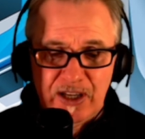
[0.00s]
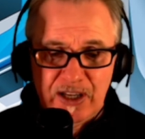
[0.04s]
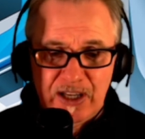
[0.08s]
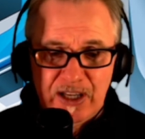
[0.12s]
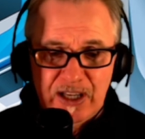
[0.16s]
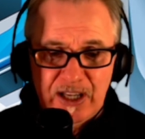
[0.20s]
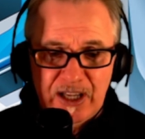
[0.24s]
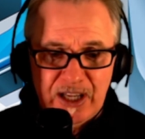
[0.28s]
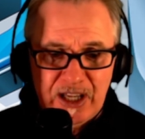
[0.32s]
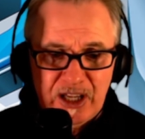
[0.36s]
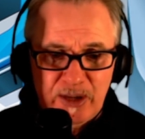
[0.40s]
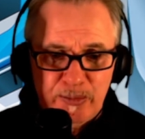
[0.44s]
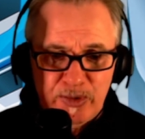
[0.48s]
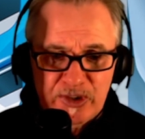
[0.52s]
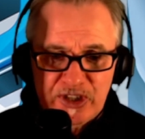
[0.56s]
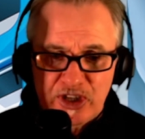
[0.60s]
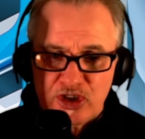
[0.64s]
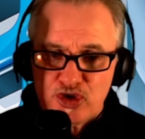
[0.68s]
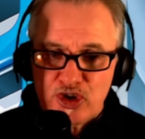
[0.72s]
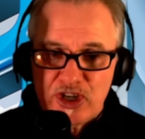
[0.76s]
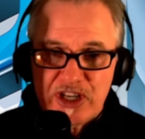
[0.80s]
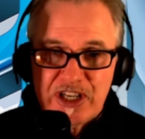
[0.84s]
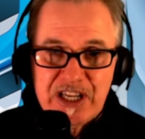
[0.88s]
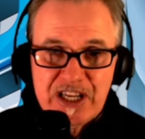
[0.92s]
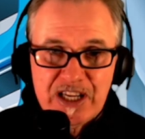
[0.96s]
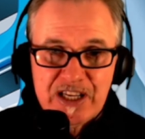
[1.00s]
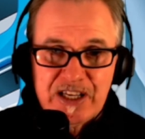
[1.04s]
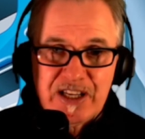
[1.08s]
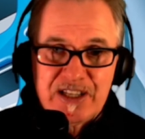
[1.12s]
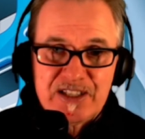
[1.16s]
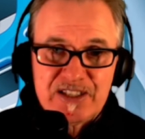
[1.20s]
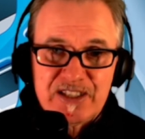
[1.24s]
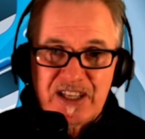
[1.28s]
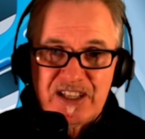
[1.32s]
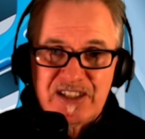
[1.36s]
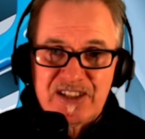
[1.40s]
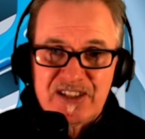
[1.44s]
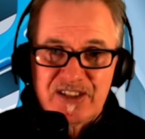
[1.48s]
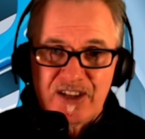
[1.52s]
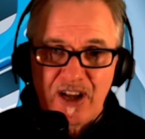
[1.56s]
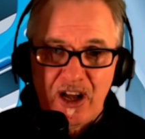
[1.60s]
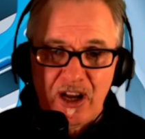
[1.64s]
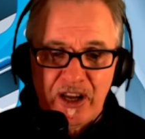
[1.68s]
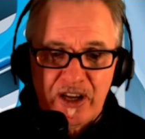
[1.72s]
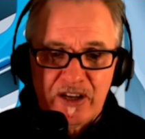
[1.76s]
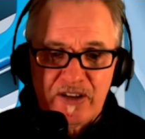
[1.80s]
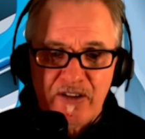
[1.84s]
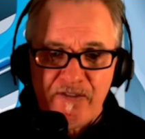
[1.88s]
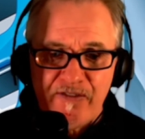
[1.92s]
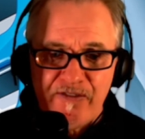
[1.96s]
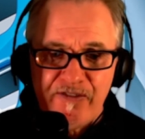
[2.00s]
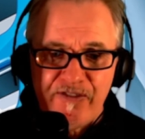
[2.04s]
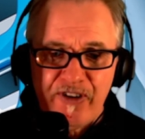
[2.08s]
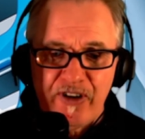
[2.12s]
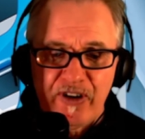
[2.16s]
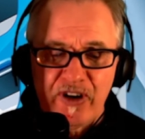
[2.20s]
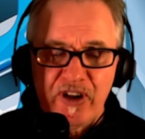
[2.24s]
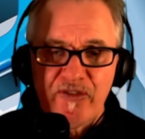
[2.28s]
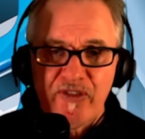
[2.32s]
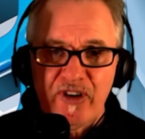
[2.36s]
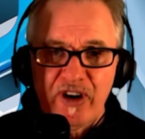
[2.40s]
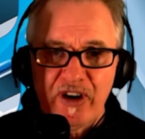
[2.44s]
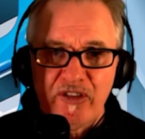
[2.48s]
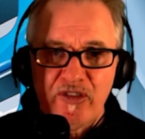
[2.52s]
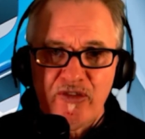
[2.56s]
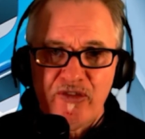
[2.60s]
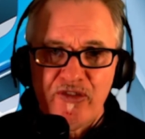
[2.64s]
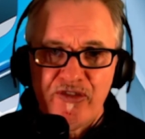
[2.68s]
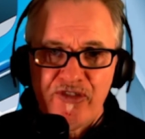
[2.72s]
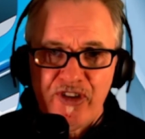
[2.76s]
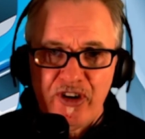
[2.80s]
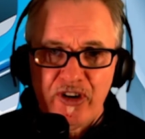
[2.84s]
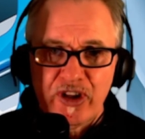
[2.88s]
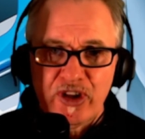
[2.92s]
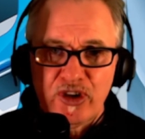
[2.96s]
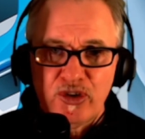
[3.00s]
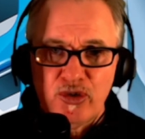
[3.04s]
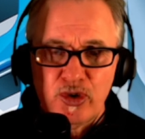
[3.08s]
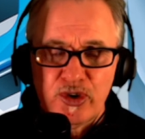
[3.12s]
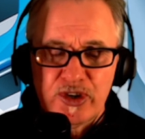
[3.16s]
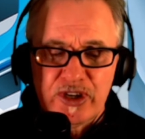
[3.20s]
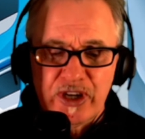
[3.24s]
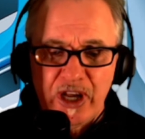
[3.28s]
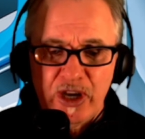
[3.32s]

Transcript: But the 3D in this is solid, very, very, very good,